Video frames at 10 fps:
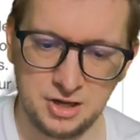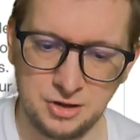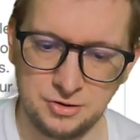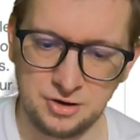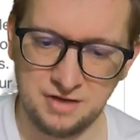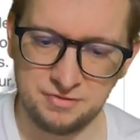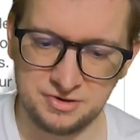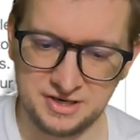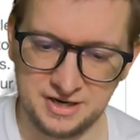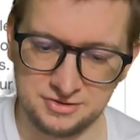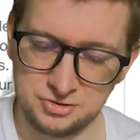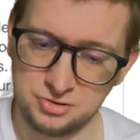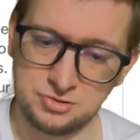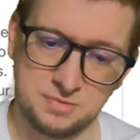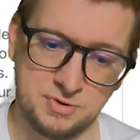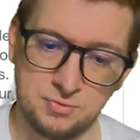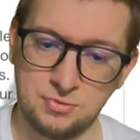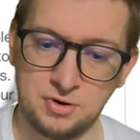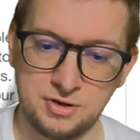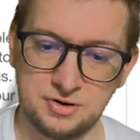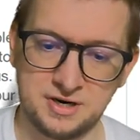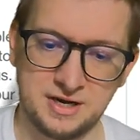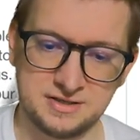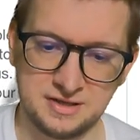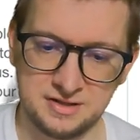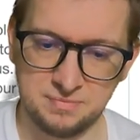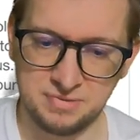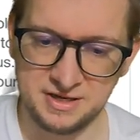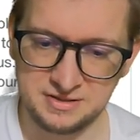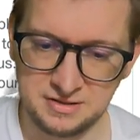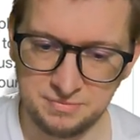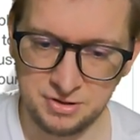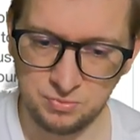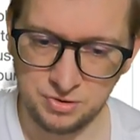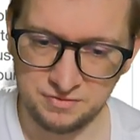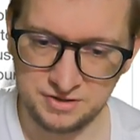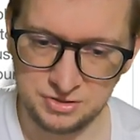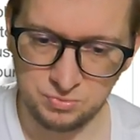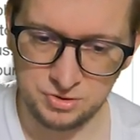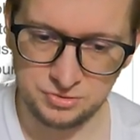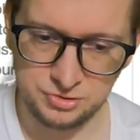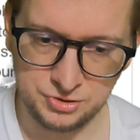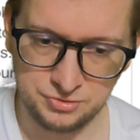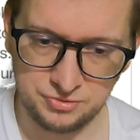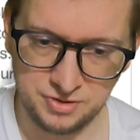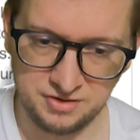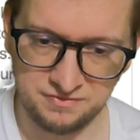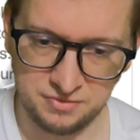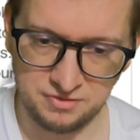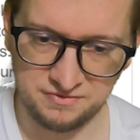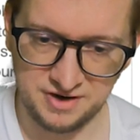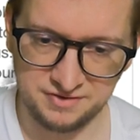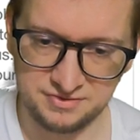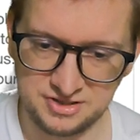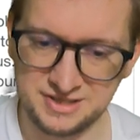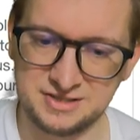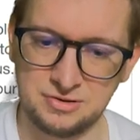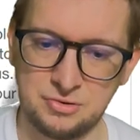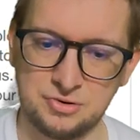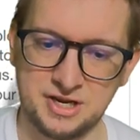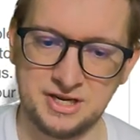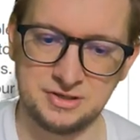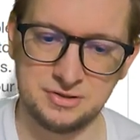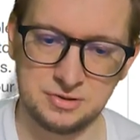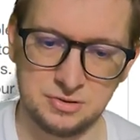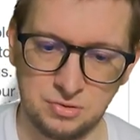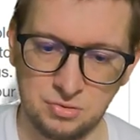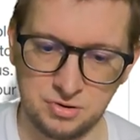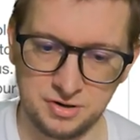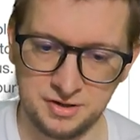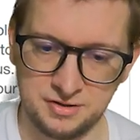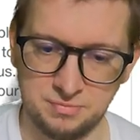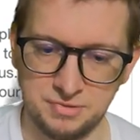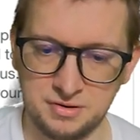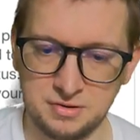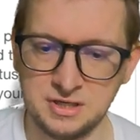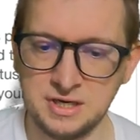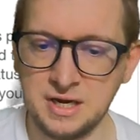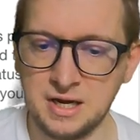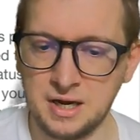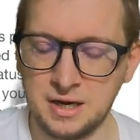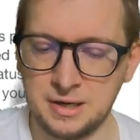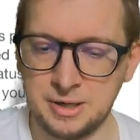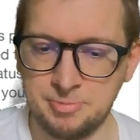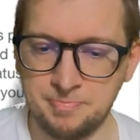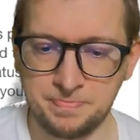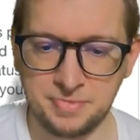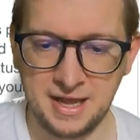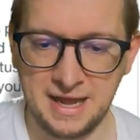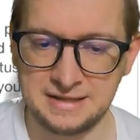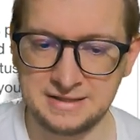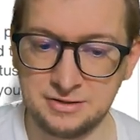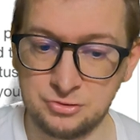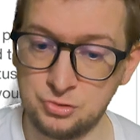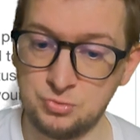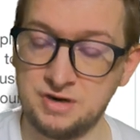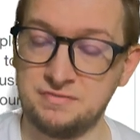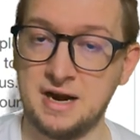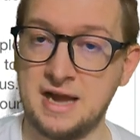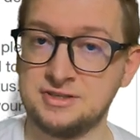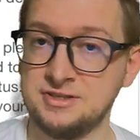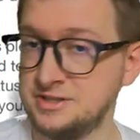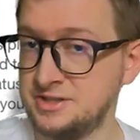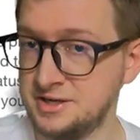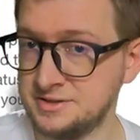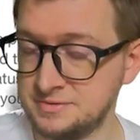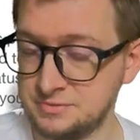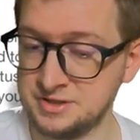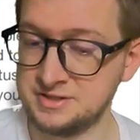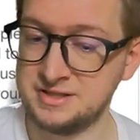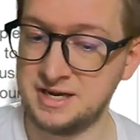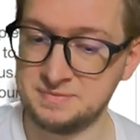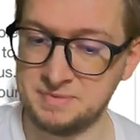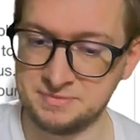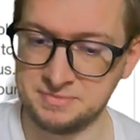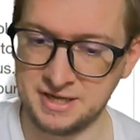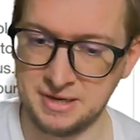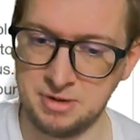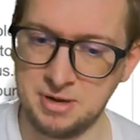You have your dice. So you're going to be rolling your dice and then placing them in one of these 1, 2, 3, 4, 5, 6 locations, or in the middle, and then do whatever actions it does. So it's a dice placement game.